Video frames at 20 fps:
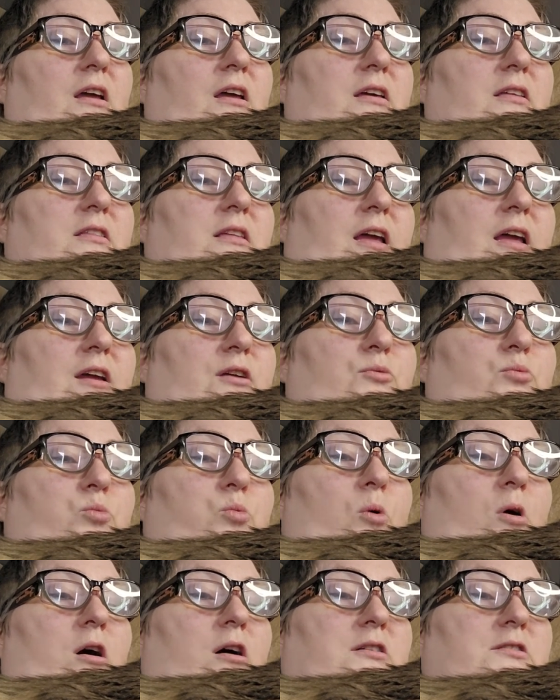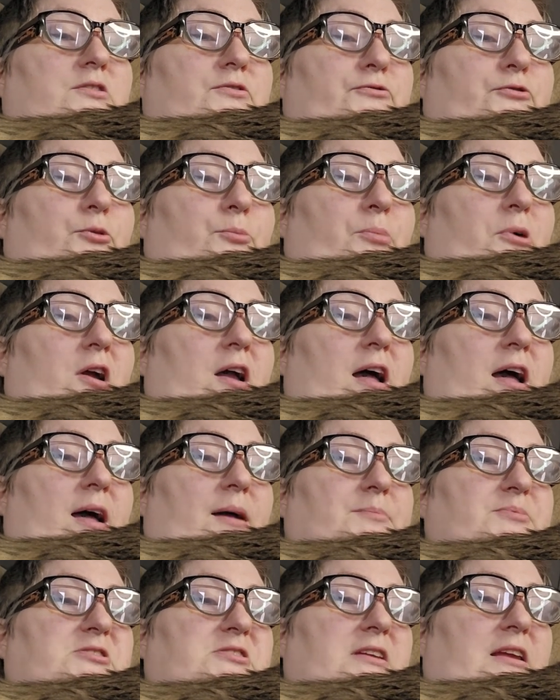They had walked for
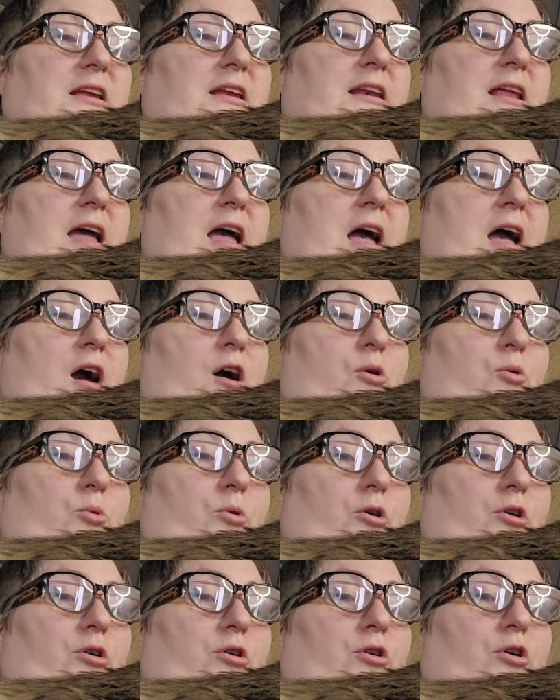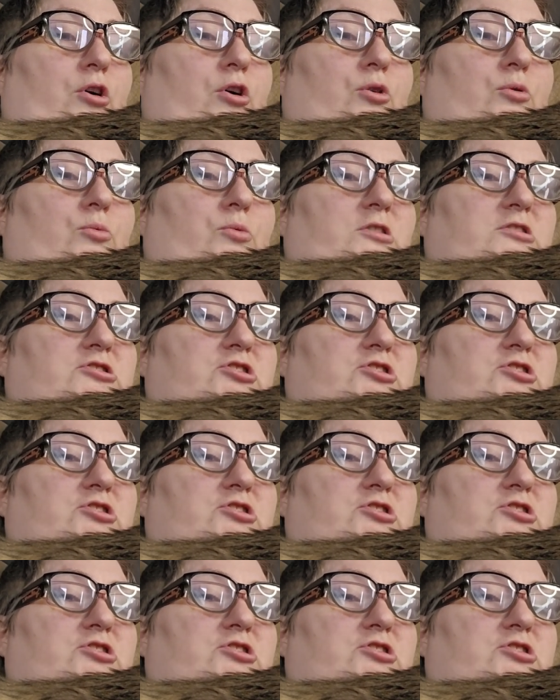perhaps an hour when